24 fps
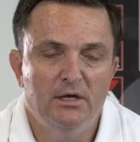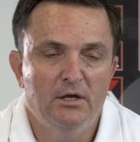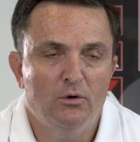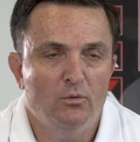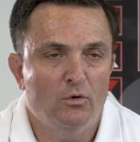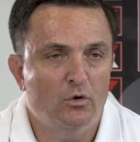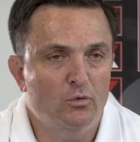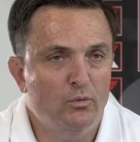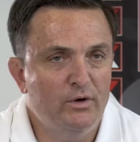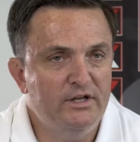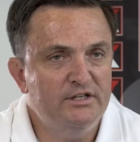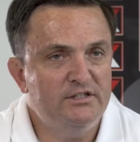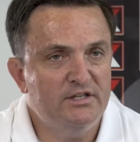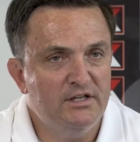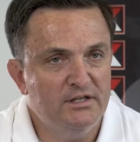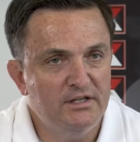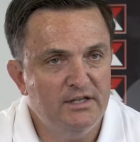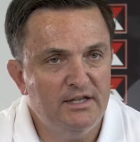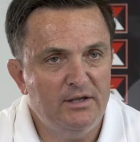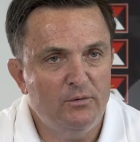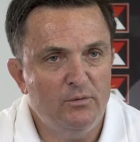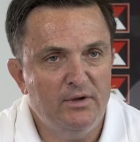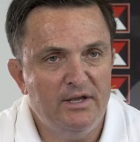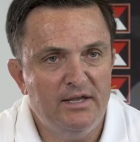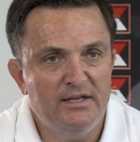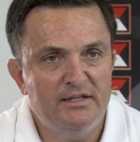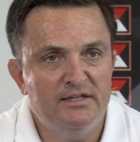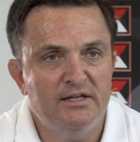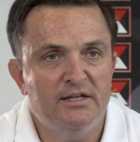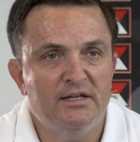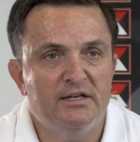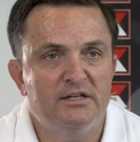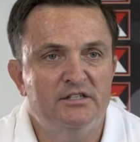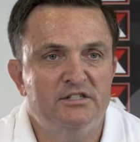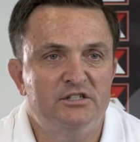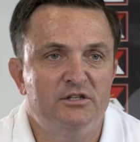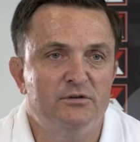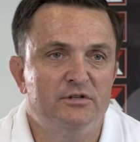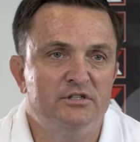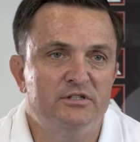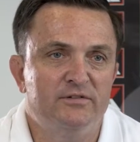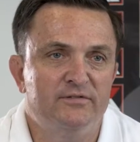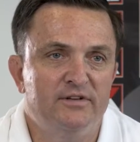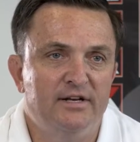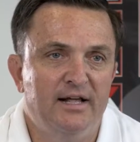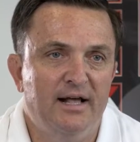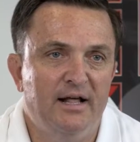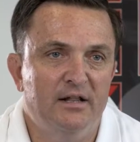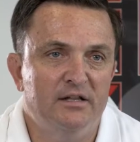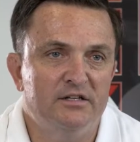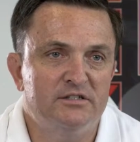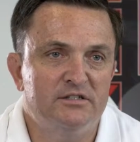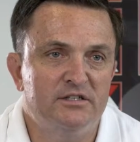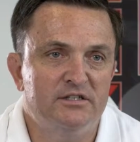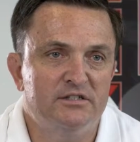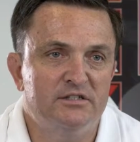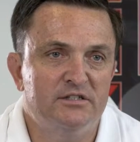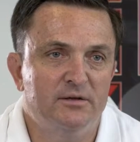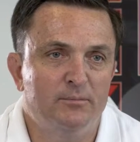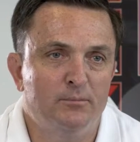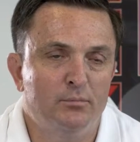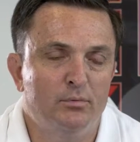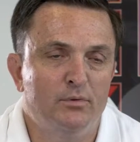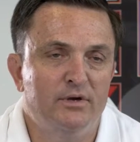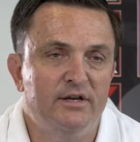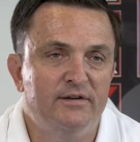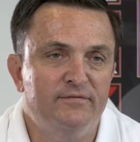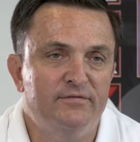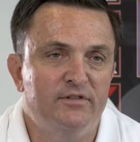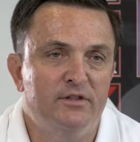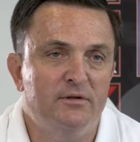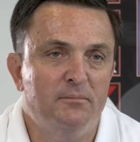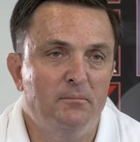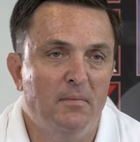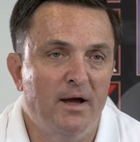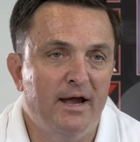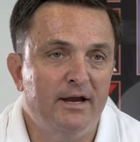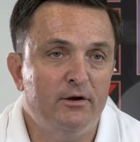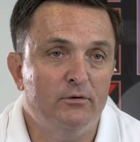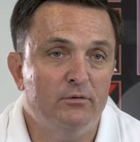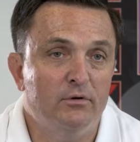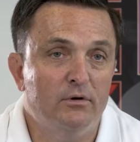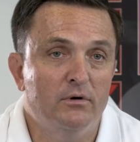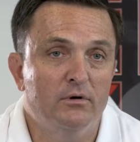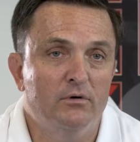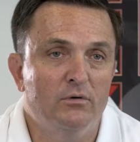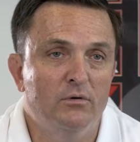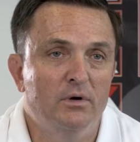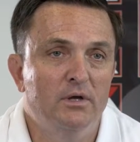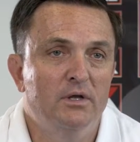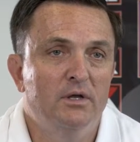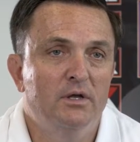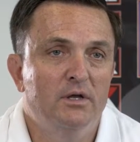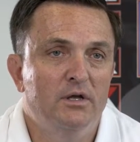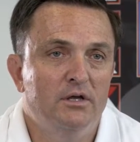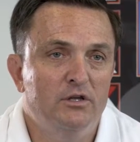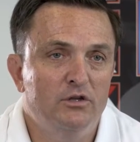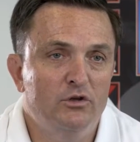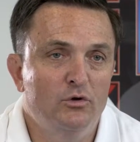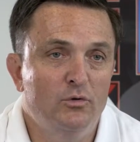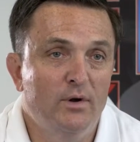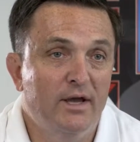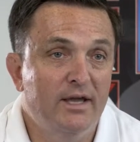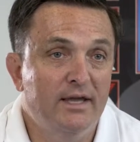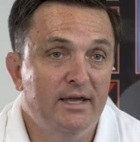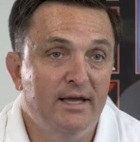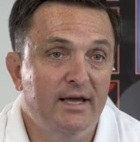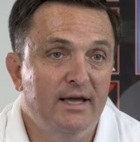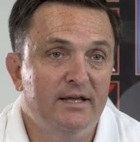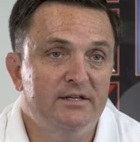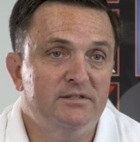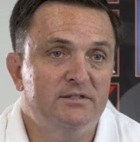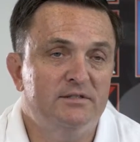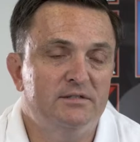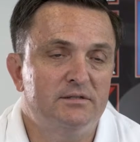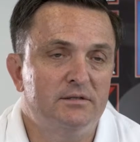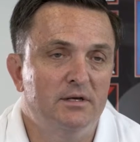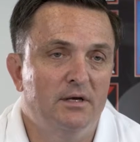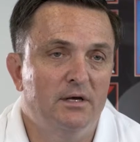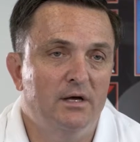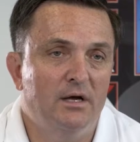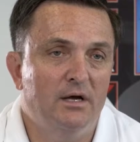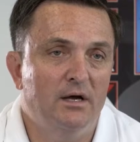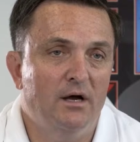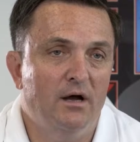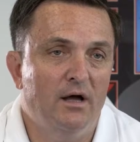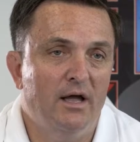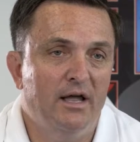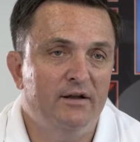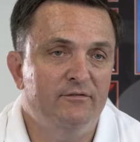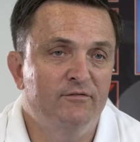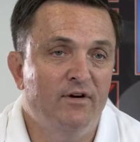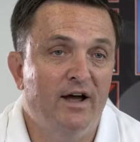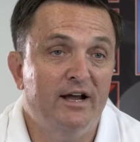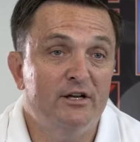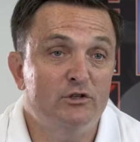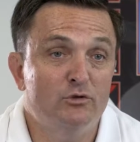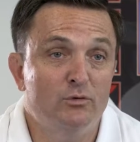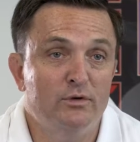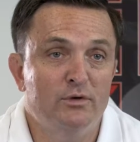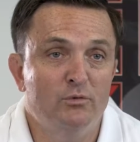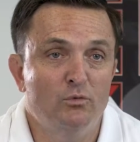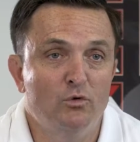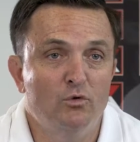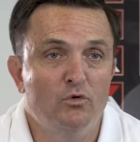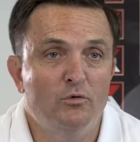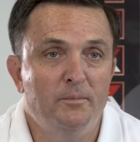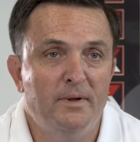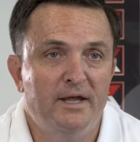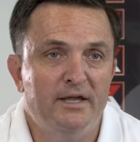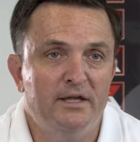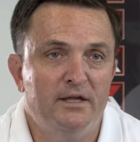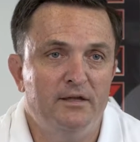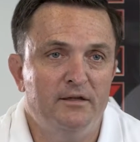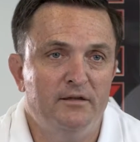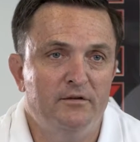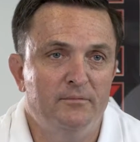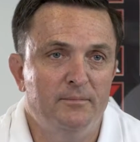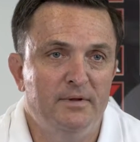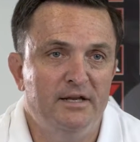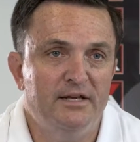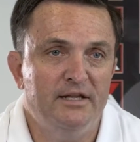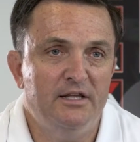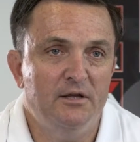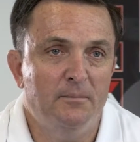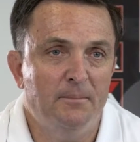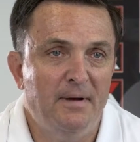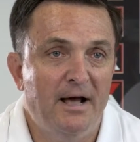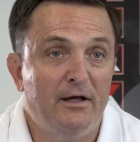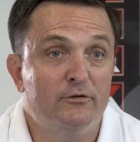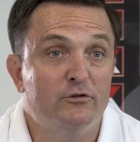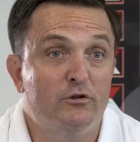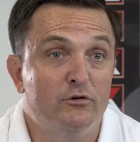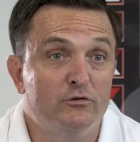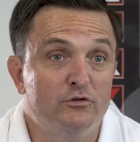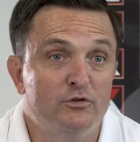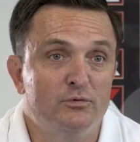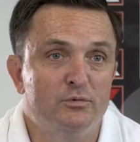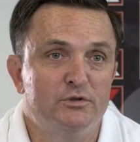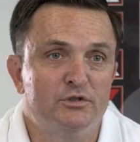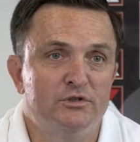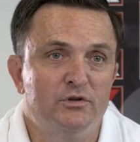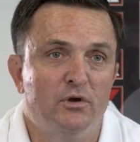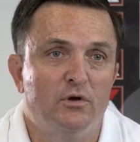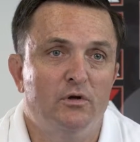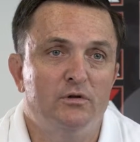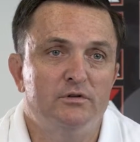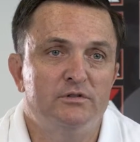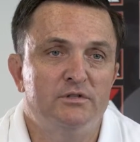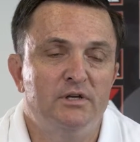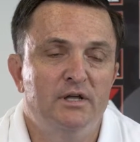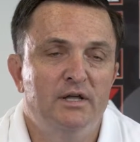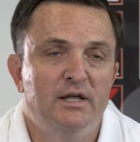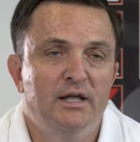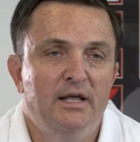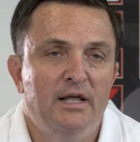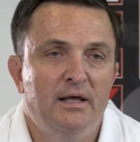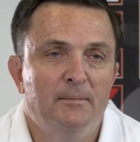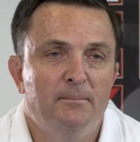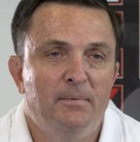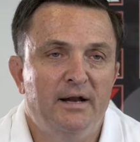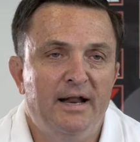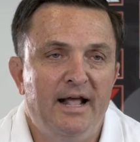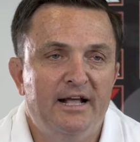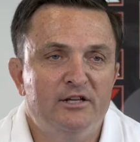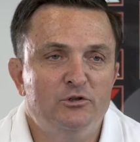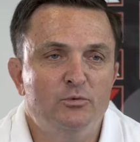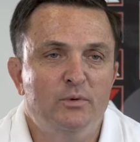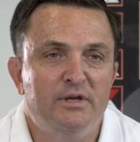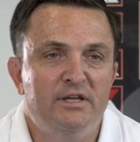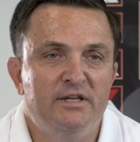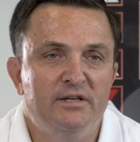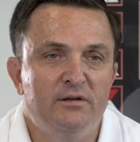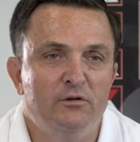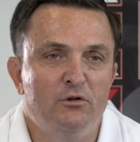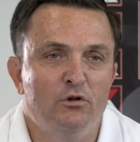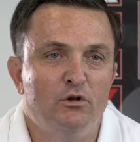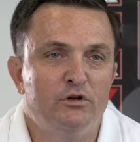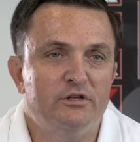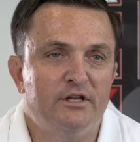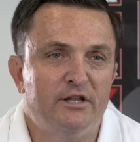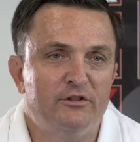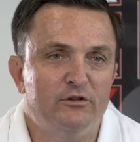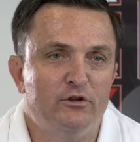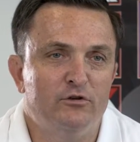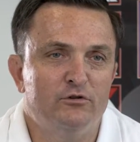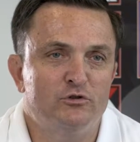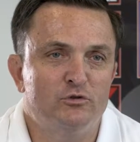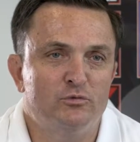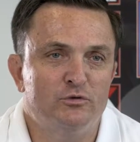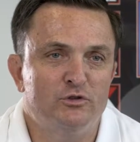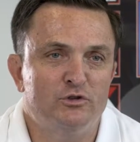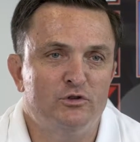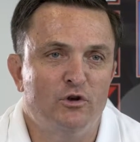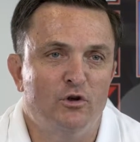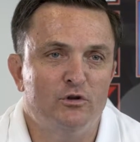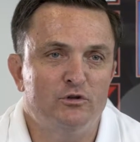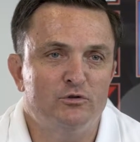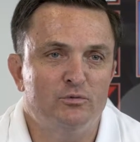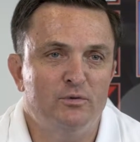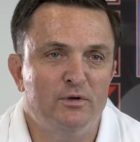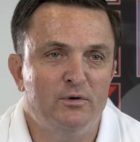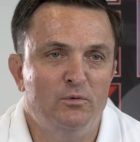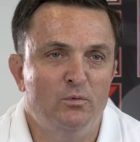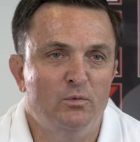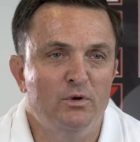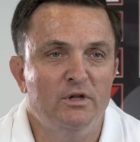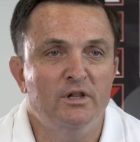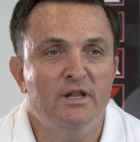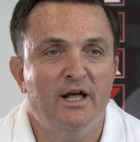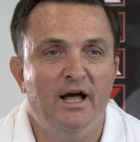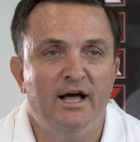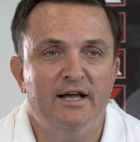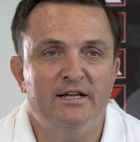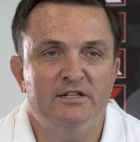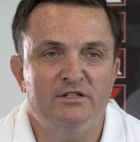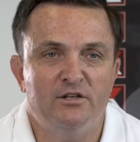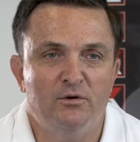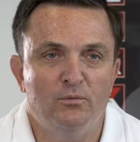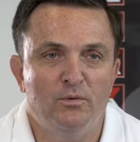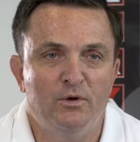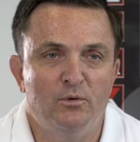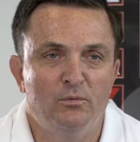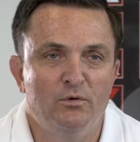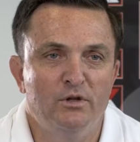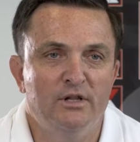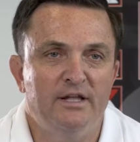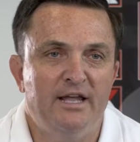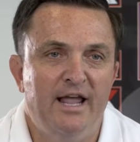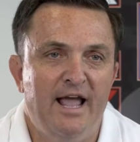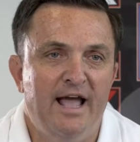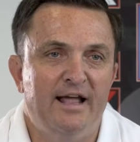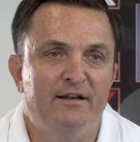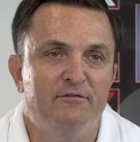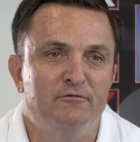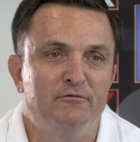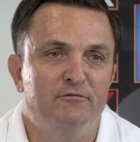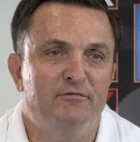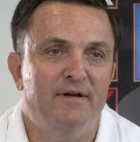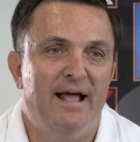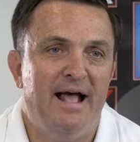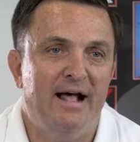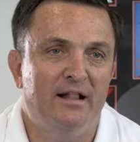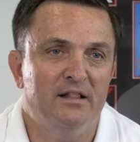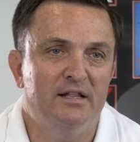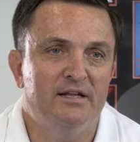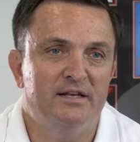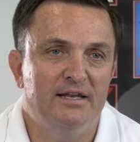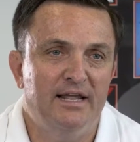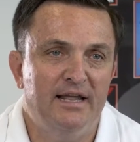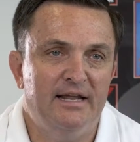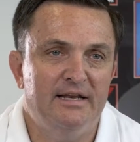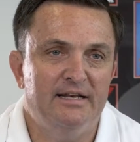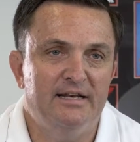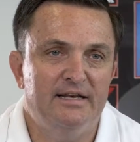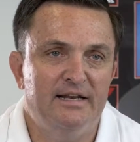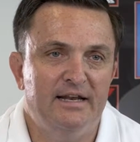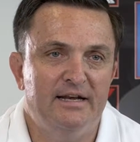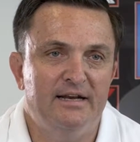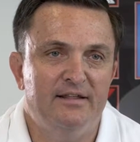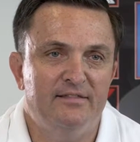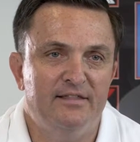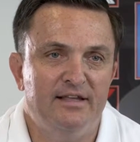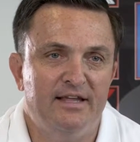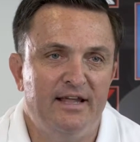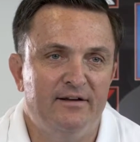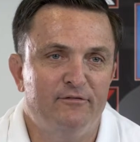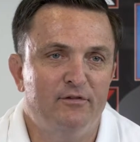Well, recently we did a series of analysis and briefed the Micro UAS Advisory Rulemaking Committee about those results. But as we looked at those results, we realized that we really hadn't validated anything.